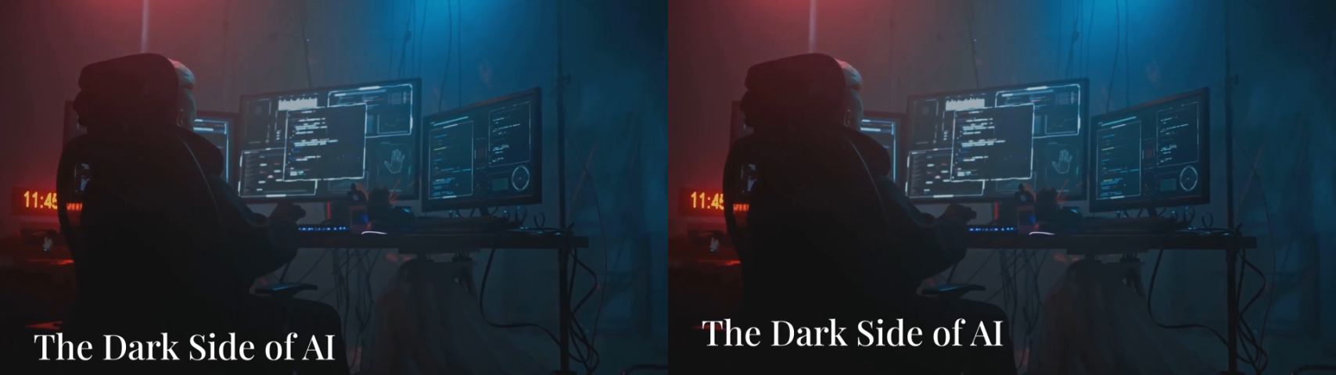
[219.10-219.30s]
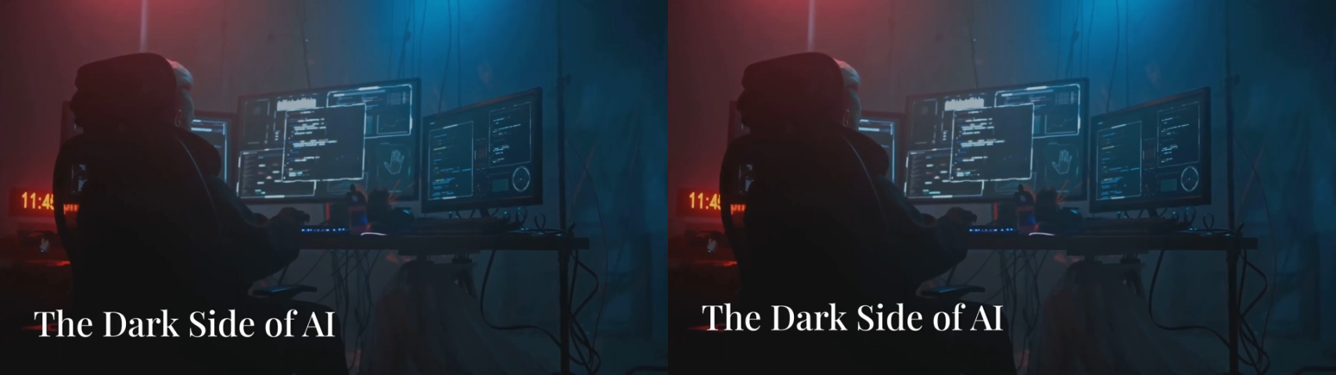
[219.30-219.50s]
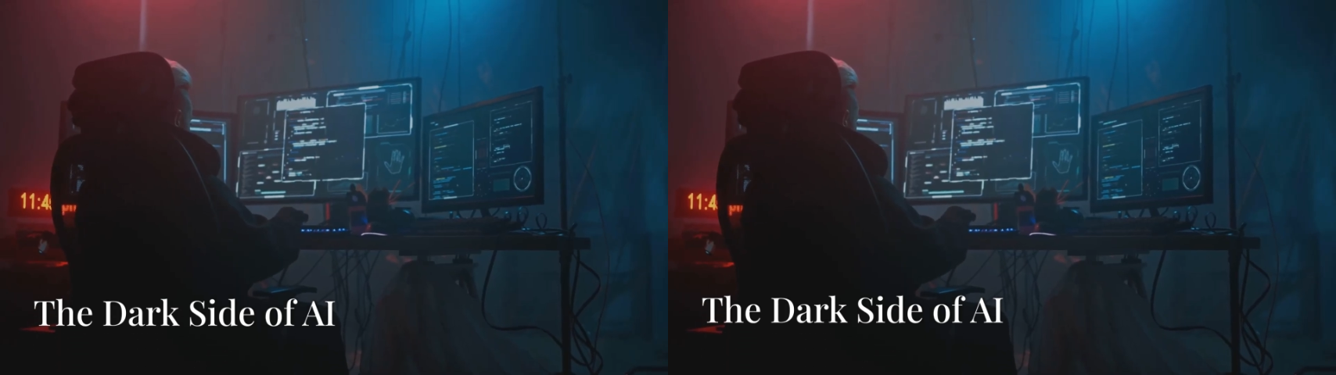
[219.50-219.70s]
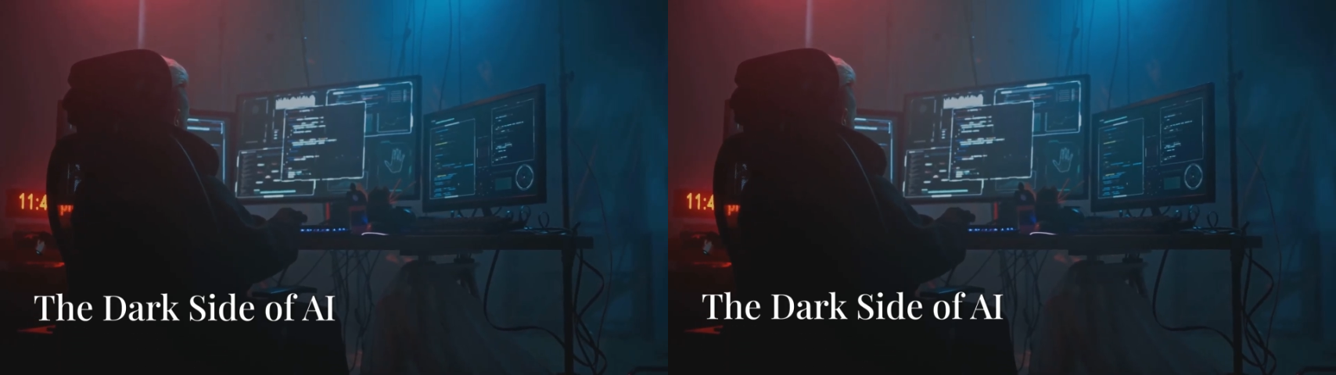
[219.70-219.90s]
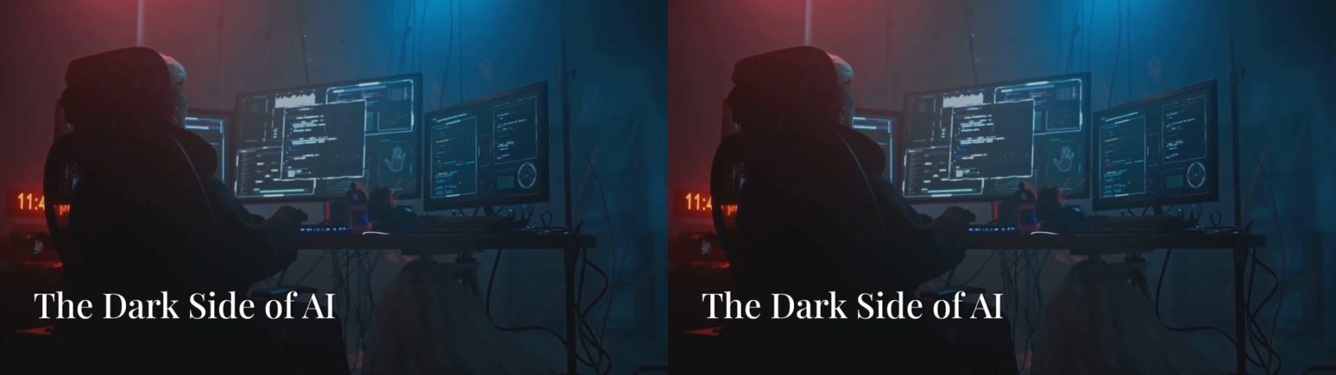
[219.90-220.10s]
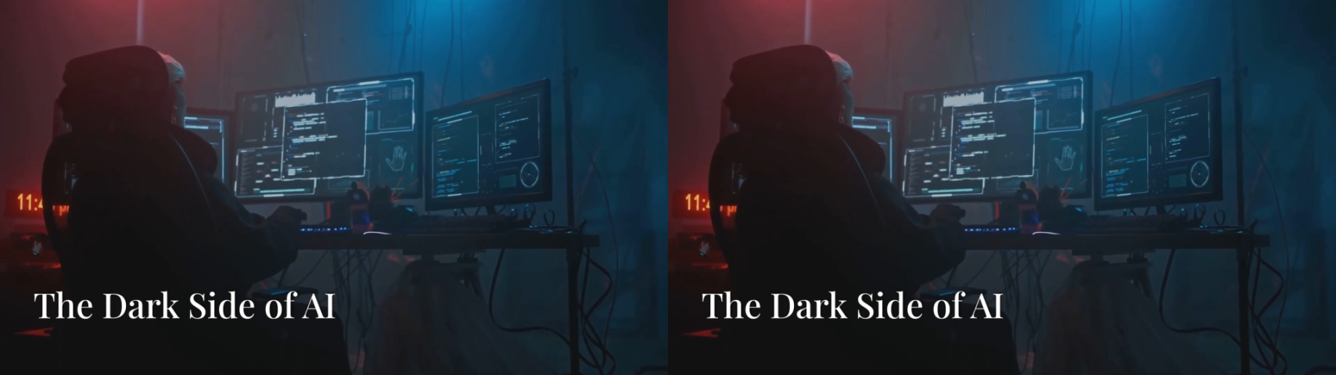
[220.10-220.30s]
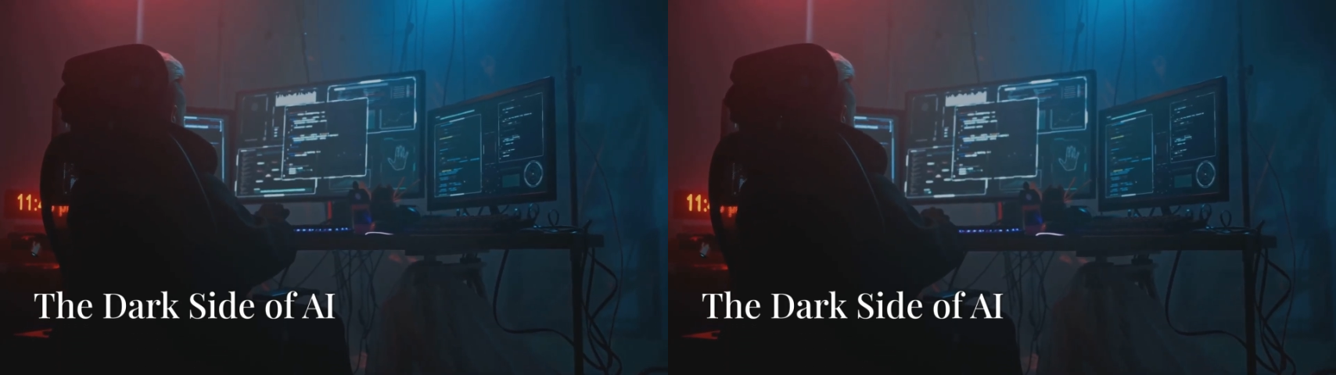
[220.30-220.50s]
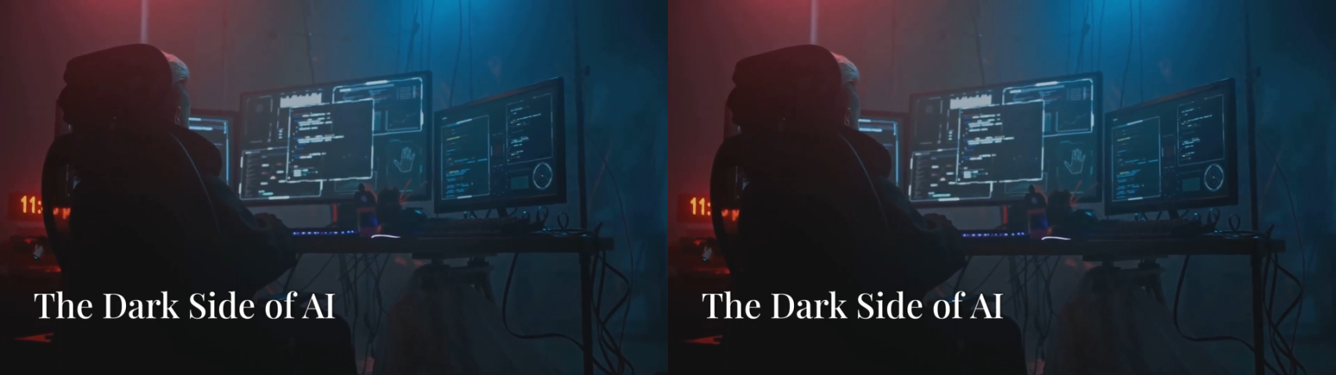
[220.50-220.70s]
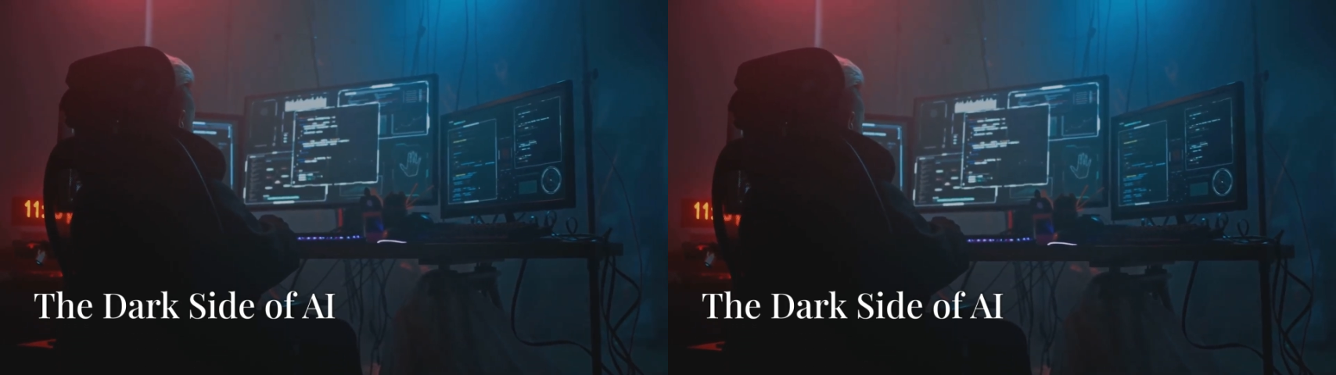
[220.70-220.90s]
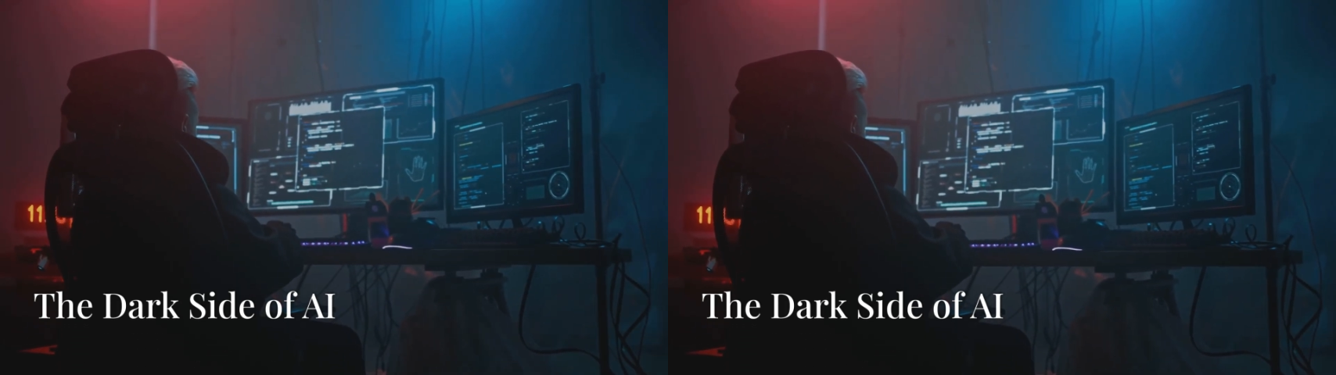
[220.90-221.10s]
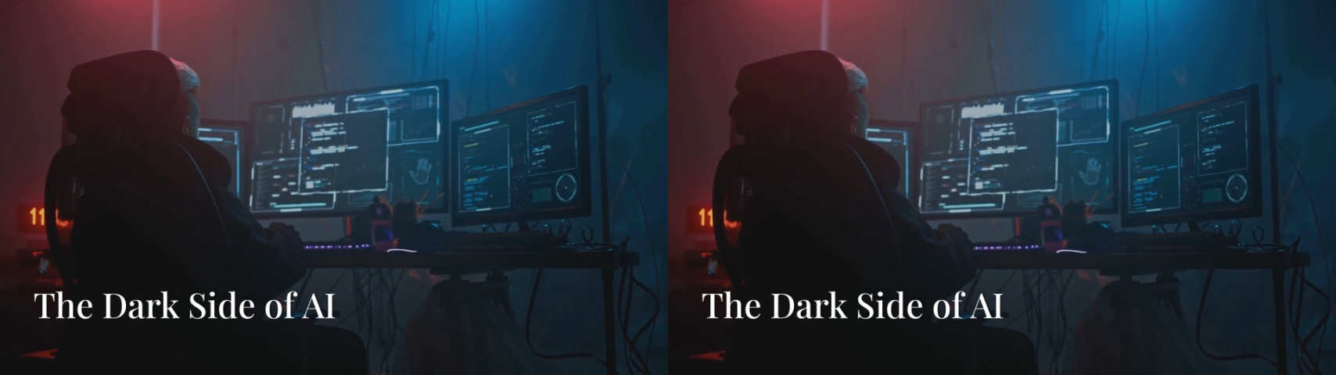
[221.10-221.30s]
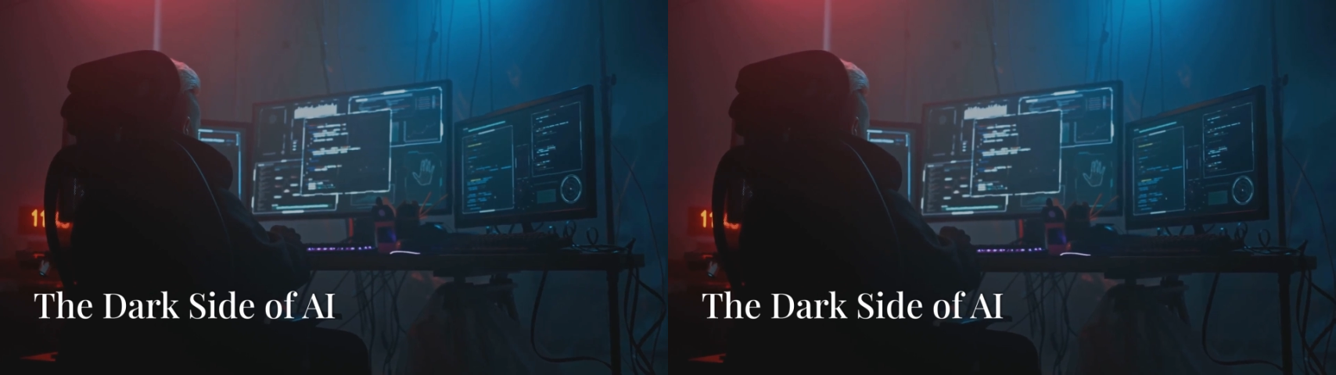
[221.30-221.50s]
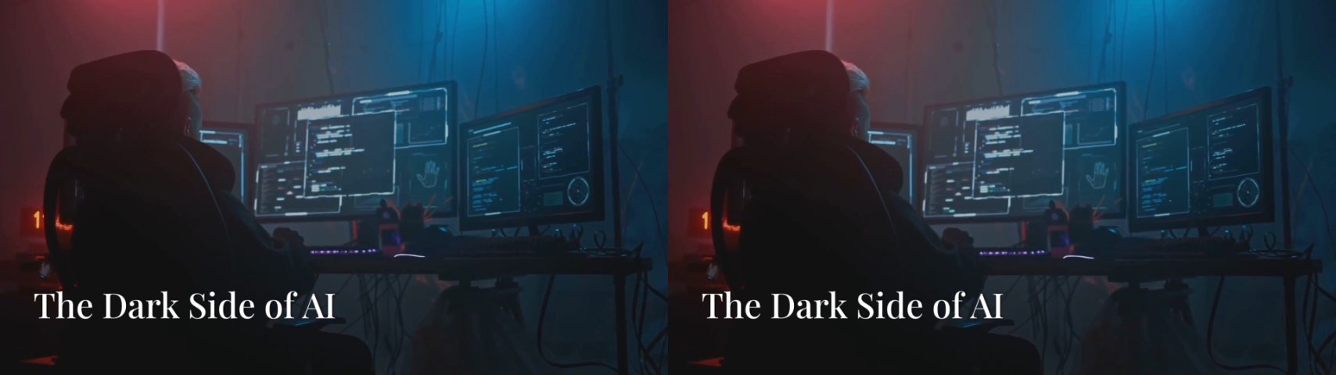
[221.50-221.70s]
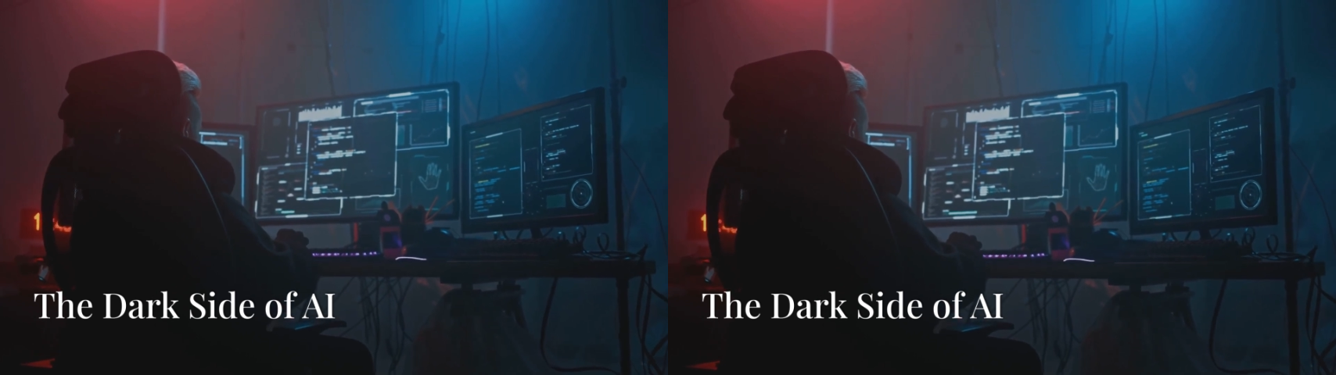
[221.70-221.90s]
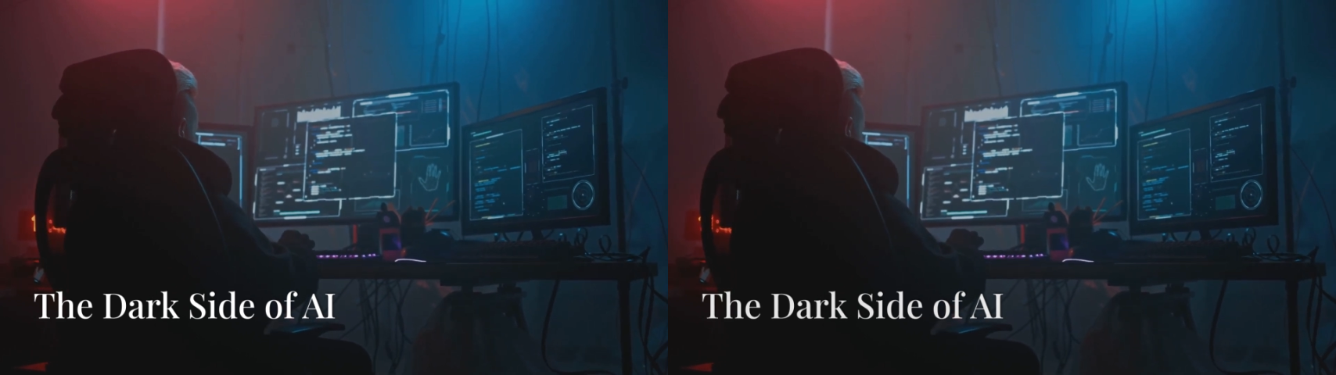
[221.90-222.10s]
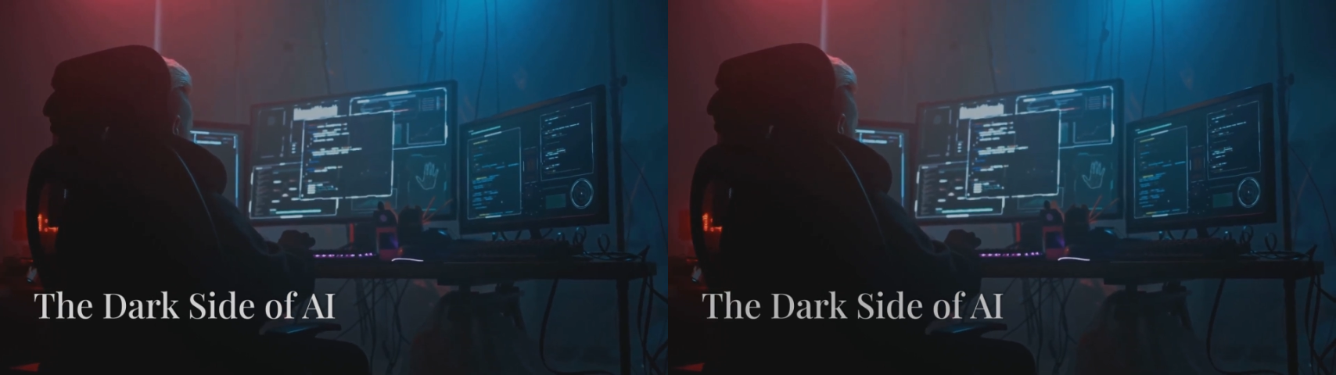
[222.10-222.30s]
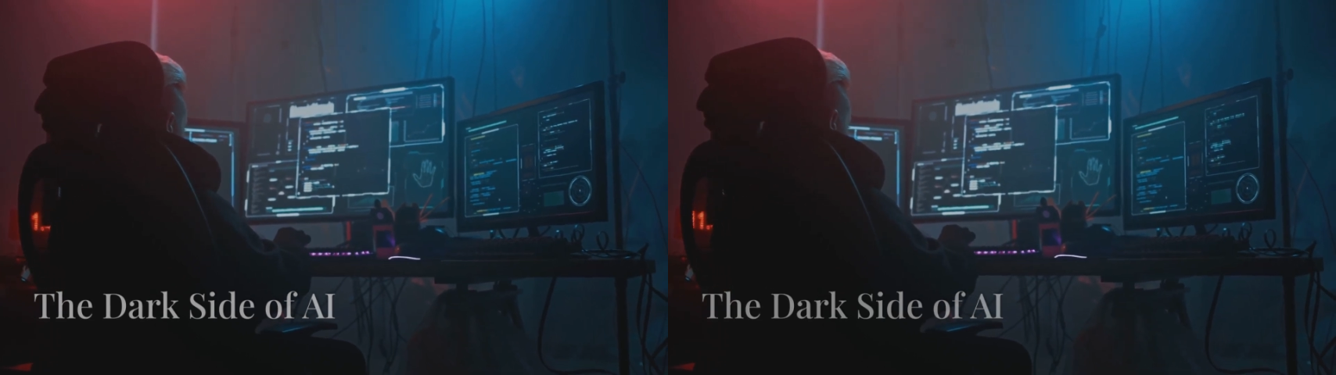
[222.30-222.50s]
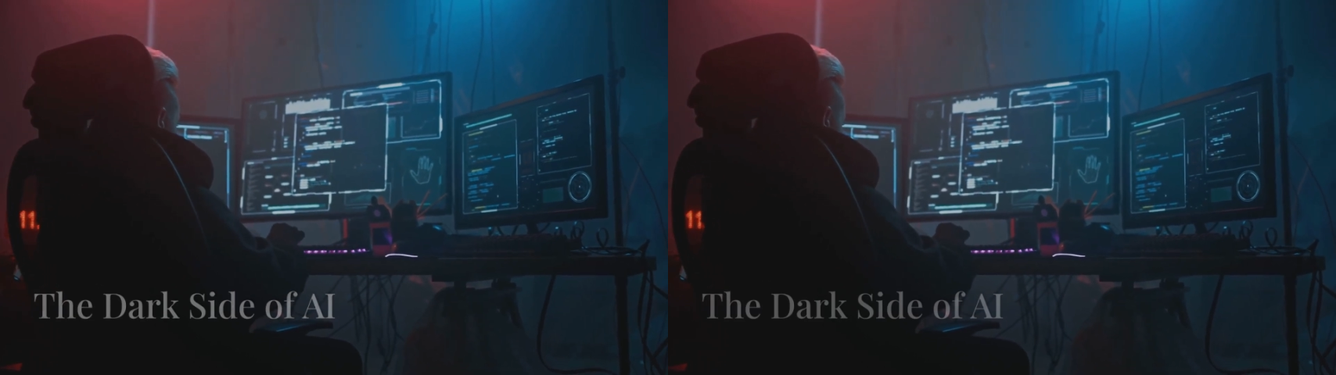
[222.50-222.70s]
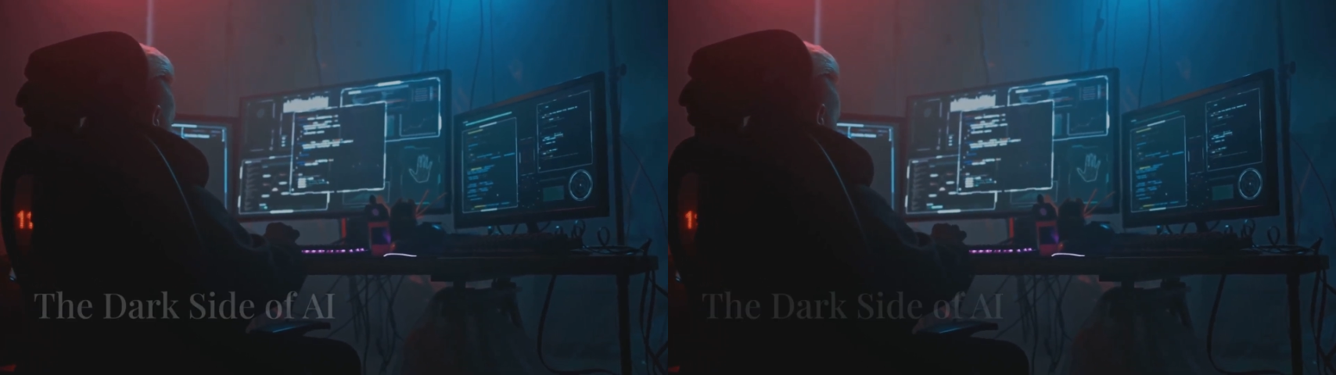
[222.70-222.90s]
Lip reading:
(no speaker visible)